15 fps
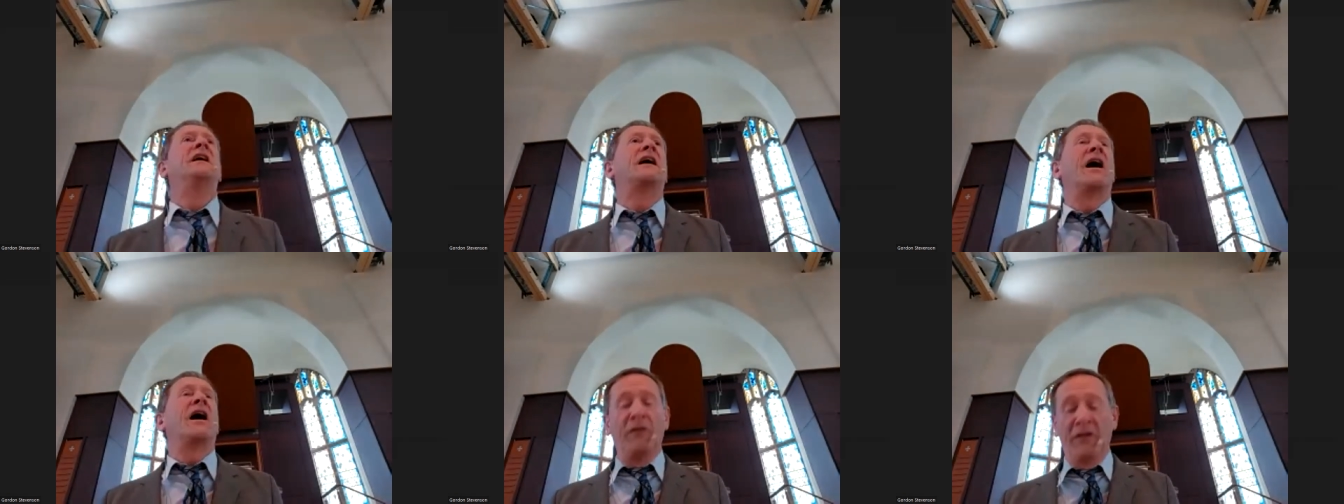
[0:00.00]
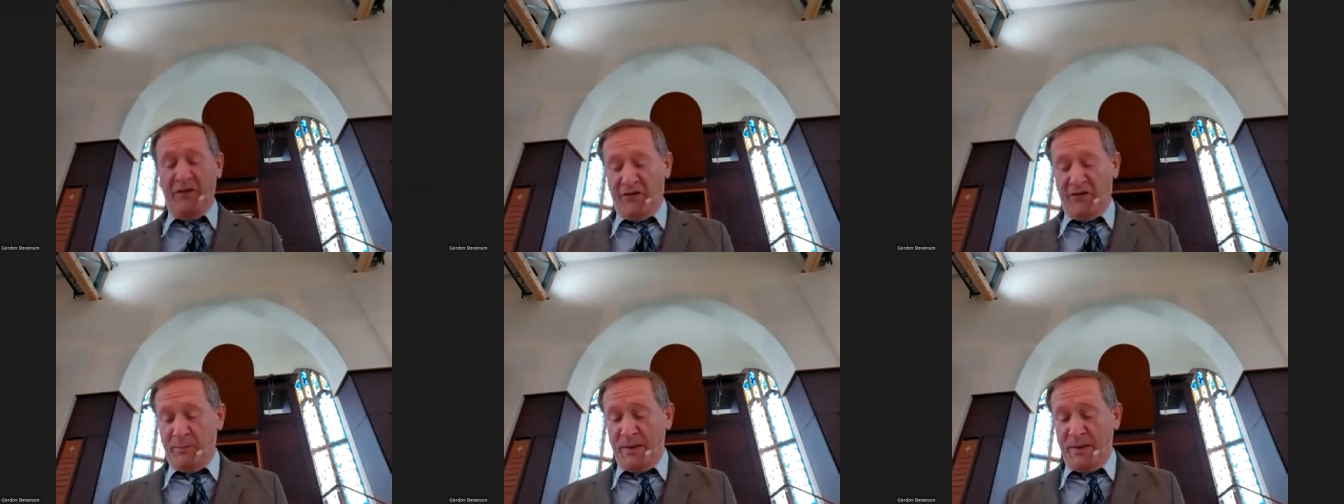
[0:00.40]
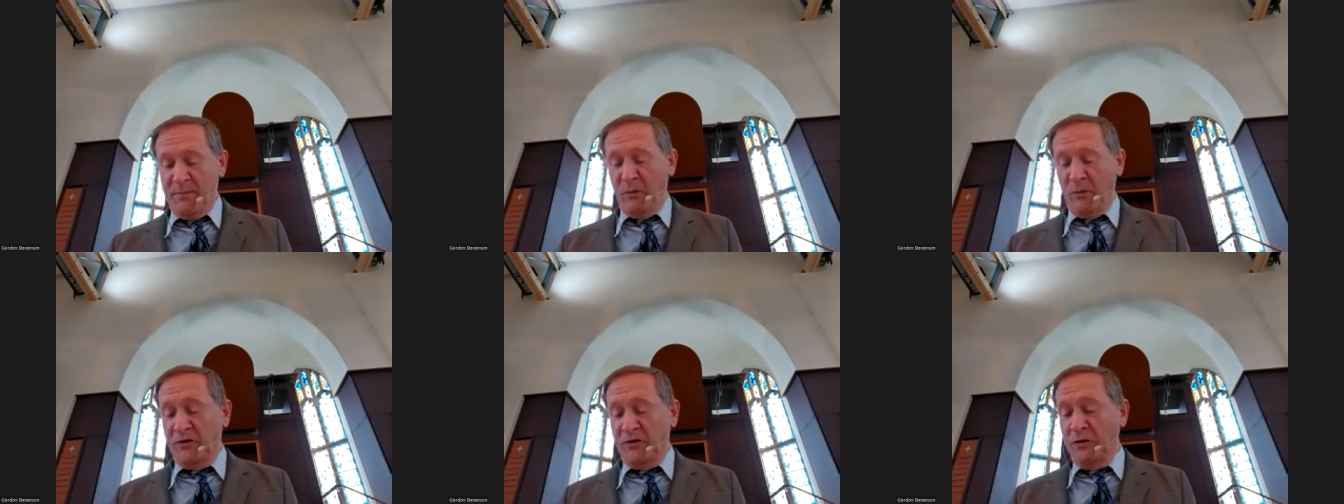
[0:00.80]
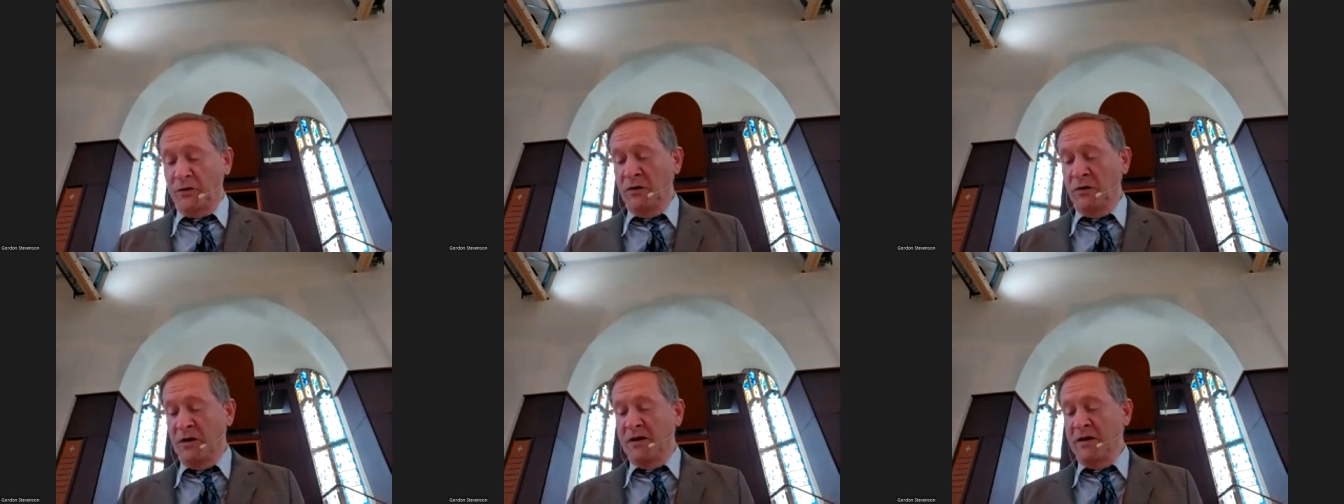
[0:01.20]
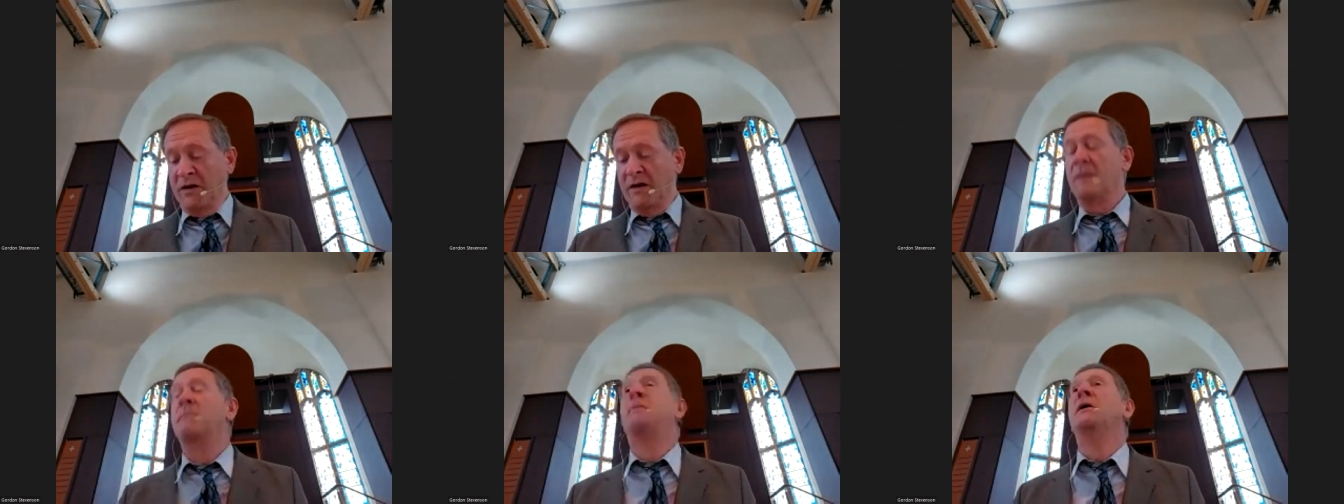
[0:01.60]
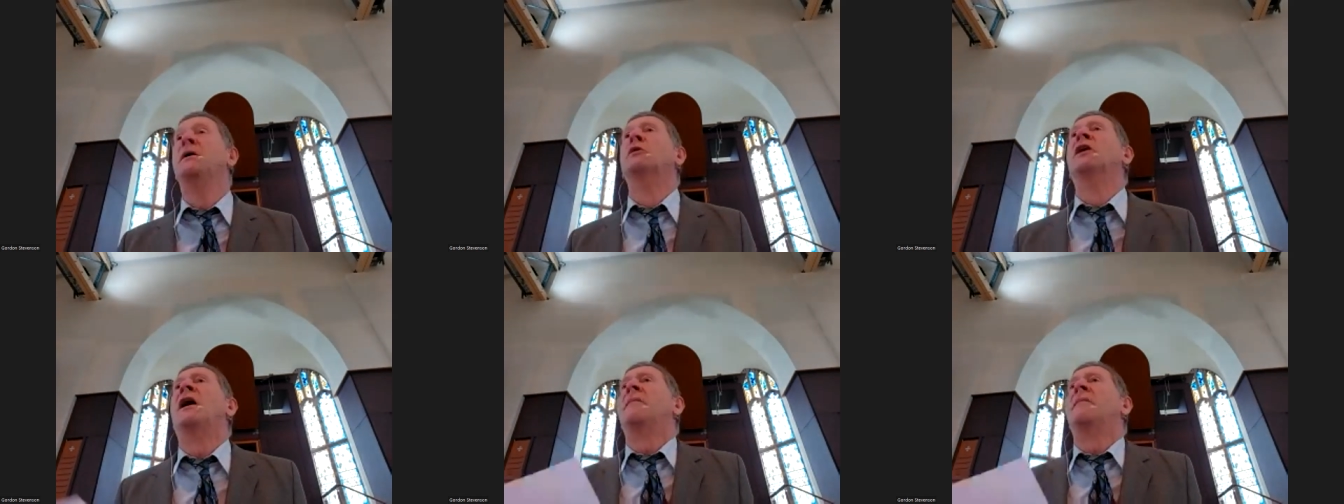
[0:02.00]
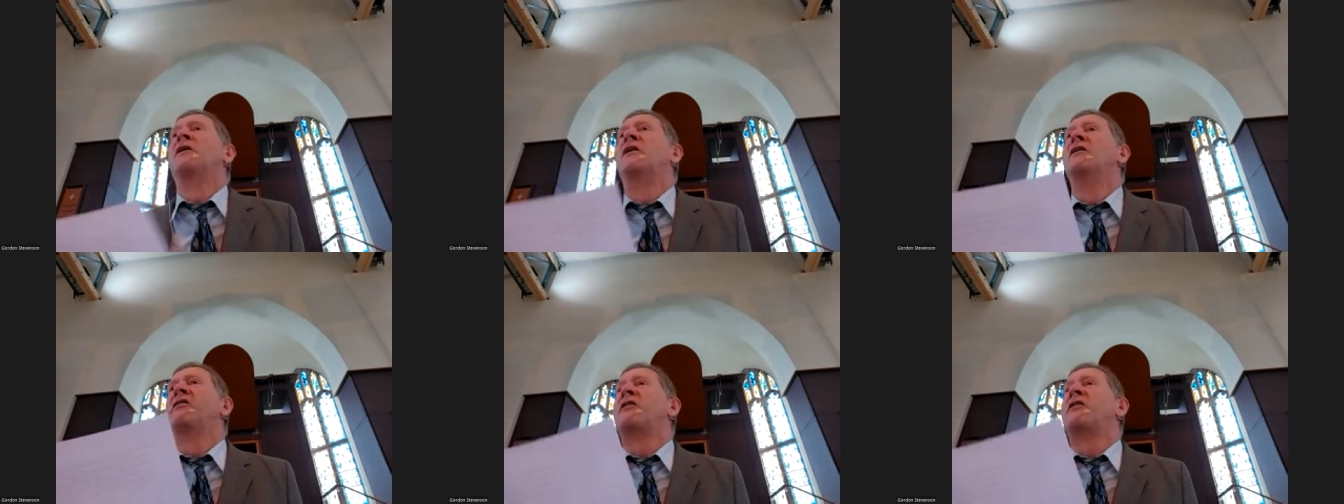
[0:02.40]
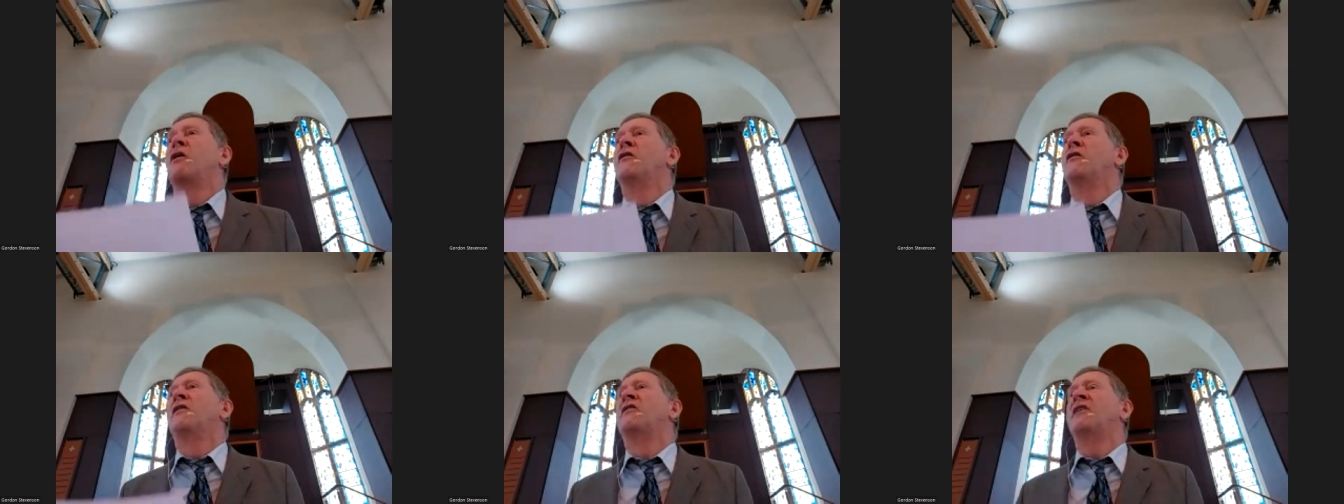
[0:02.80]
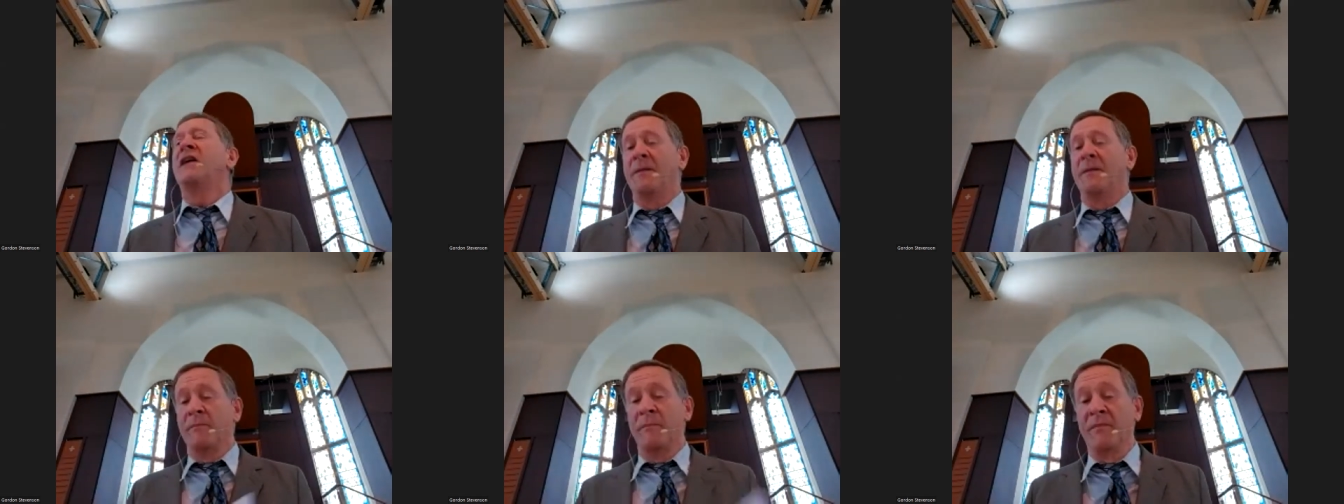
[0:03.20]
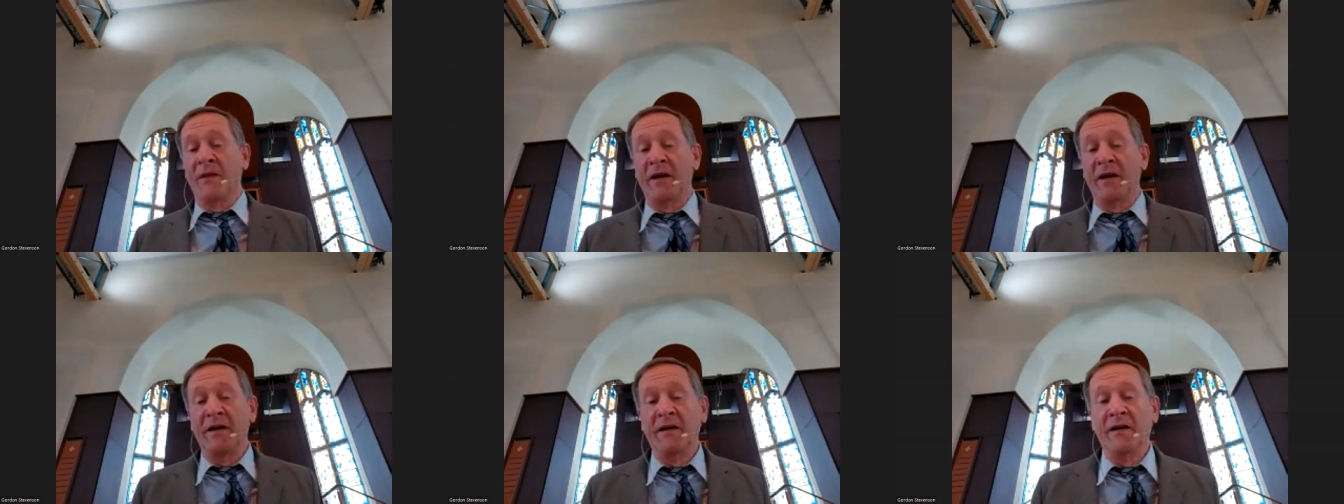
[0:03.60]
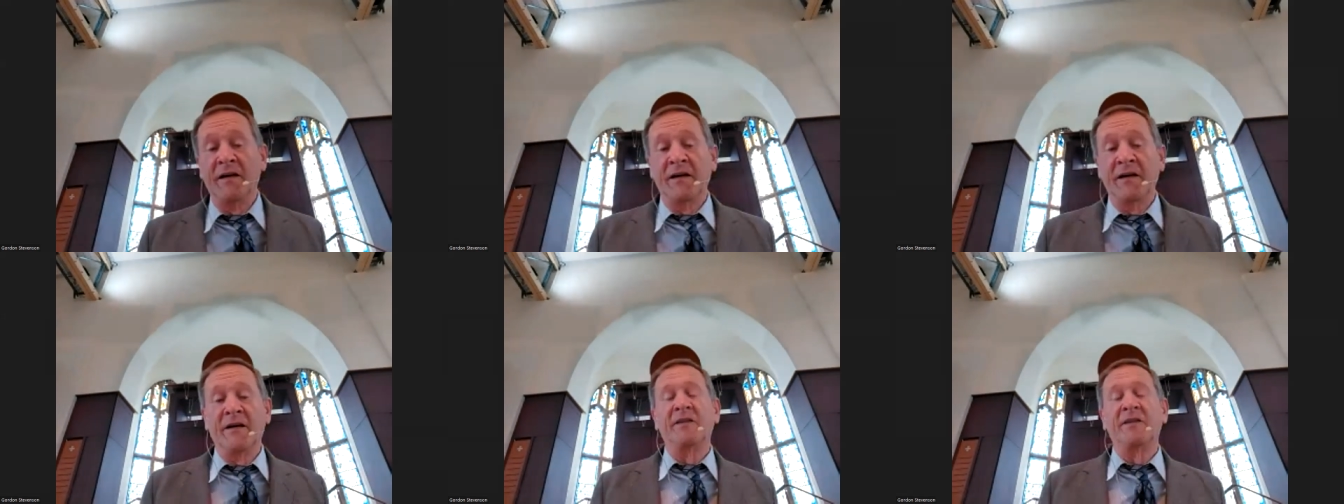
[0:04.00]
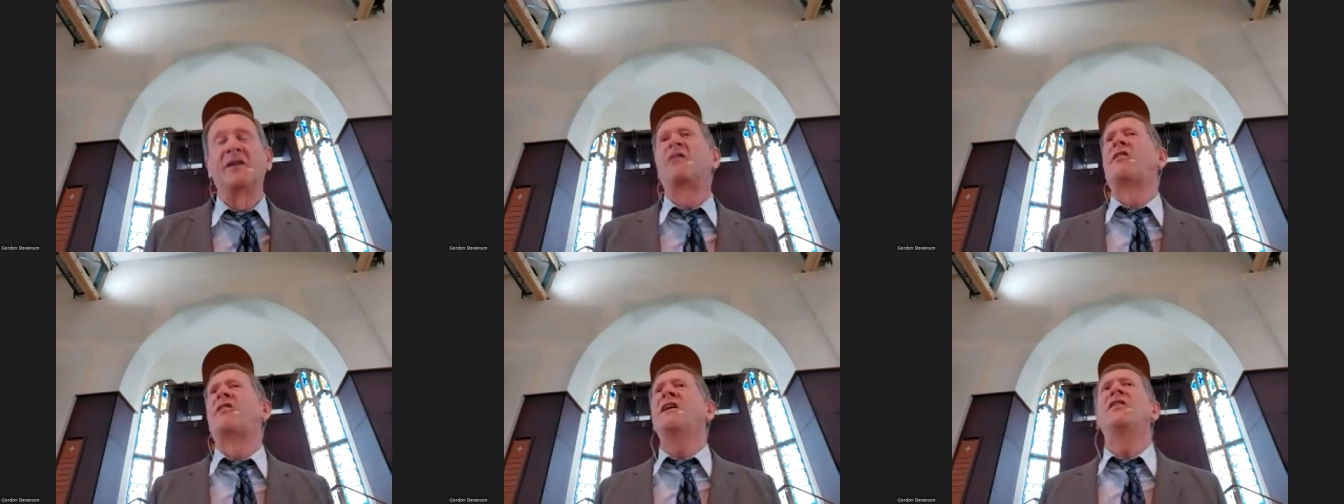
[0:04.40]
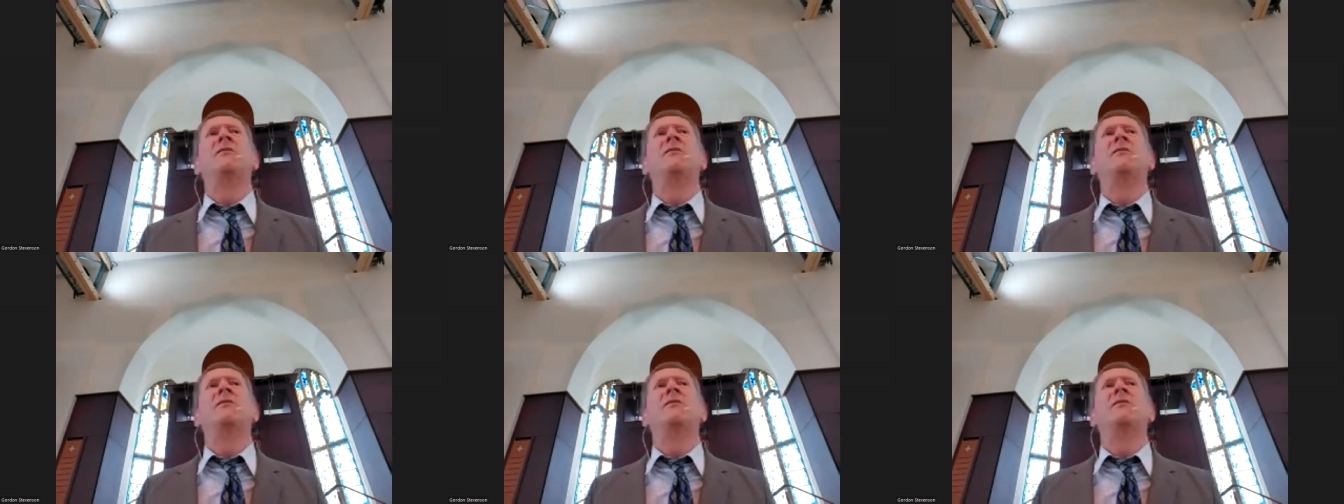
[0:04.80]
encourages people to build up their own self-esteem, see